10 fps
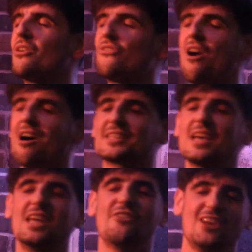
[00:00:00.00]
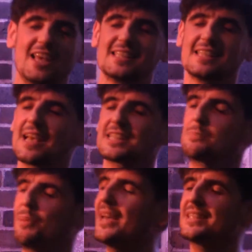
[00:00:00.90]
of ours. I lift lids as I
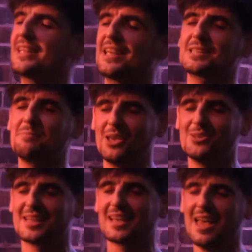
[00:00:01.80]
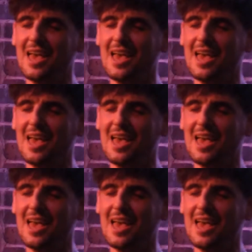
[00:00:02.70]
spit to this music.